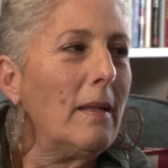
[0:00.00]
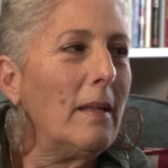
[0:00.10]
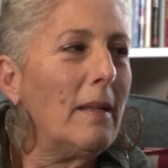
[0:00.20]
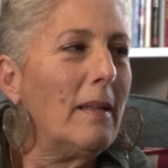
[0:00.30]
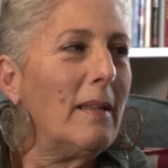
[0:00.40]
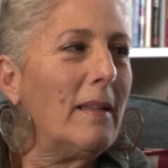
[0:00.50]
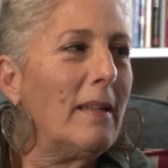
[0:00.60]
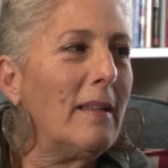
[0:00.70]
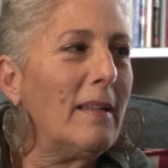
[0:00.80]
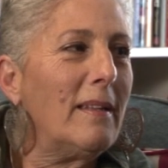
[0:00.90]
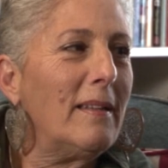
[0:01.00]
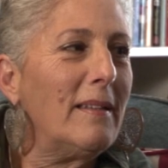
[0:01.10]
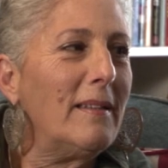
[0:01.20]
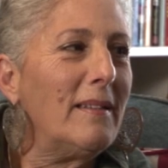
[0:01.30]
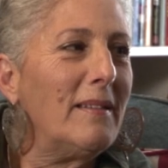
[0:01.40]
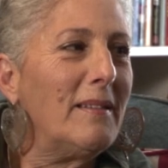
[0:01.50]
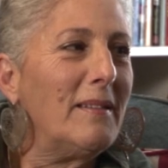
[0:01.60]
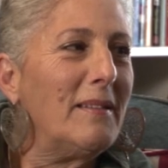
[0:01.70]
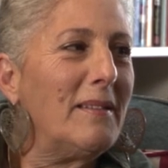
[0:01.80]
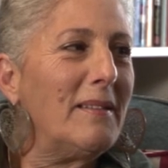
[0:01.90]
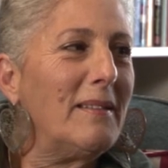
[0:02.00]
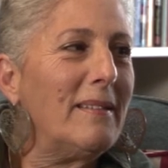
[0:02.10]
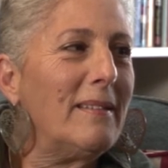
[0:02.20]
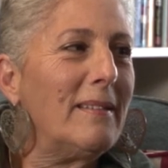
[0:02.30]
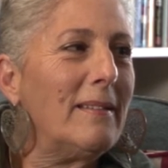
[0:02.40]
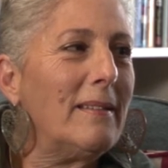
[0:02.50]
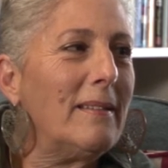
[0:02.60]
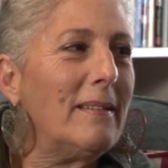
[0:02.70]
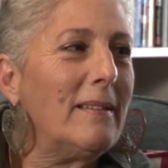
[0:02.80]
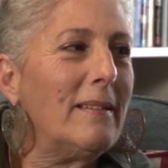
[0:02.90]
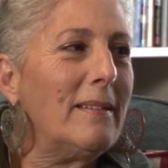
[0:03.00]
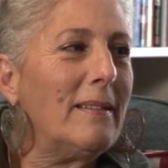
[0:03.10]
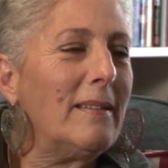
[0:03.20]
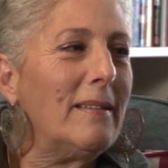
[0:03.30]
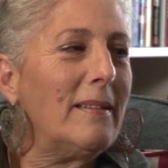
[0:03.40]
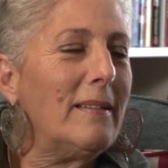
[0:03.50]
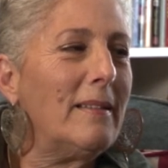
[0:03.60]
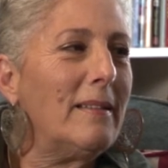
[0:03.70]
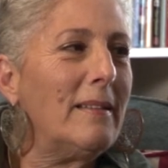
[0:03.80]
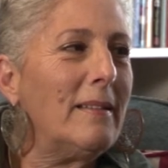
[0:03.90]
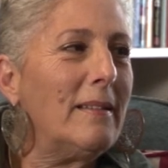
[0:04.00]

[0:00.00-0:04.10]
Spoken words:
(silent)